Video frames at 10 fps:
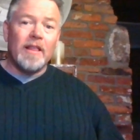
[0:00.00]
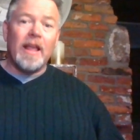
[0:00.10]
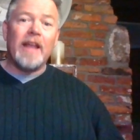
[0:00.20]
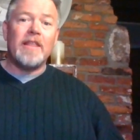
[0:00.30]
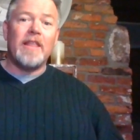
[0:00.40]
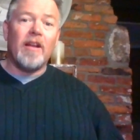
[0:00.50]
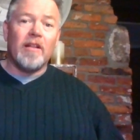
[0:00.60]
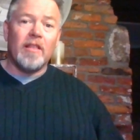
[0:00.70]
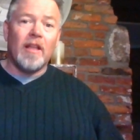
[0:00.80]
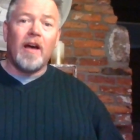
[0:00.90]
lend
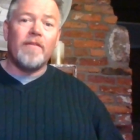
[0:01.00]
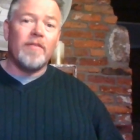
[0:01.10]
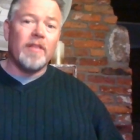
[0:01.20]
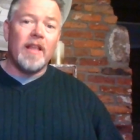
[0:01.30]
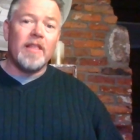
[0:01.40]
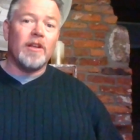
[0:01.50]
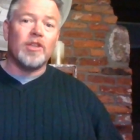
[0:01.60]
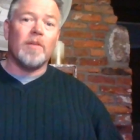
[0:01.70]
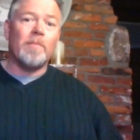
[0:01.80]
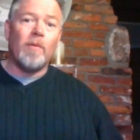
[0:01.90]
their love, lend their
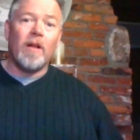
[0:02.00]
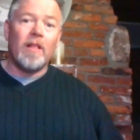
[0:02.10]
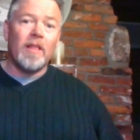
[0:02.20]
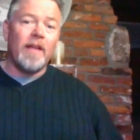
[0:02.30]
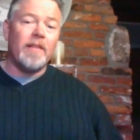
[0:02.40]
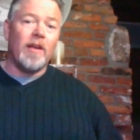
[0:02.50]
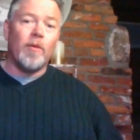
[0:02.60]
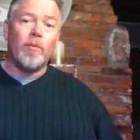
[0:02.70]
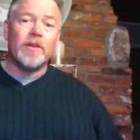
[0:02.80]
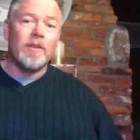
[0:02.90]
support, lend
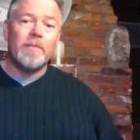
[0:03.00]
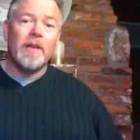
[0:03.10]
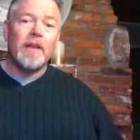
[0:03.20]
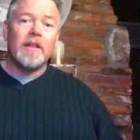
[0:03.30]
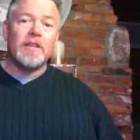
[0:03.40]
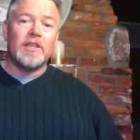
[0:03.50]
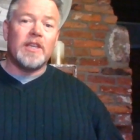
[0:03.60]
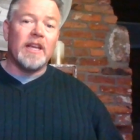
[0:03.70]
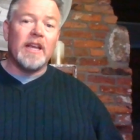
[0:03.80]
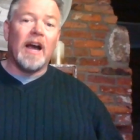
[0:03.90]
their wisdom to
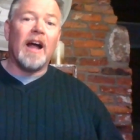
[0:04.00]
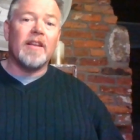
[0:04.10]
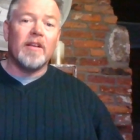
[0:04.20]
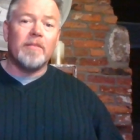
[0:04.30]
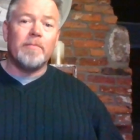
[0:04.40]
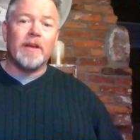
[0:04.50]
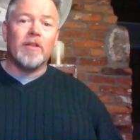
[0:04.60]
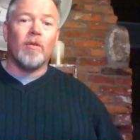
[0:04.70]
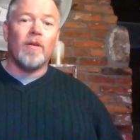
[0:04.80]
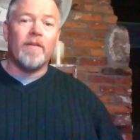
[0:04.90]
see God be
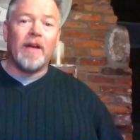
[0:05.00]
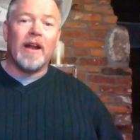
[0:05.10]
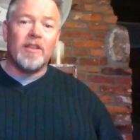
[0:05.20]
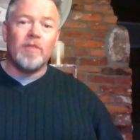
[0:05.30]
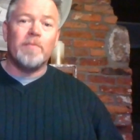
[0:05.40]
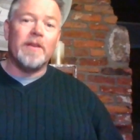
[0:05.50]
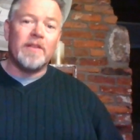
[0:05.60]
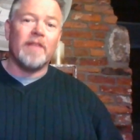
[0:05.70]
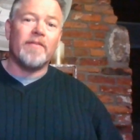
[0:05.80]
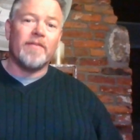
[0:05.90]
glorified and you be
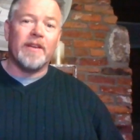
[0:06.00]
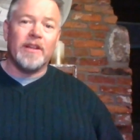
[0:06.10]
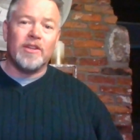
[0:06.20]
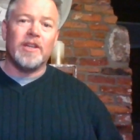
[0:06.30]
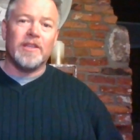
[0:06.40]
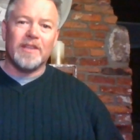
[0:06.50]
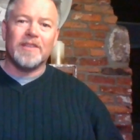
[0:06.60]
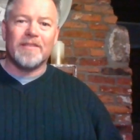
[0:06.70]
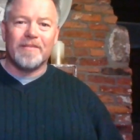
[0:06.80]
set free in Jesus.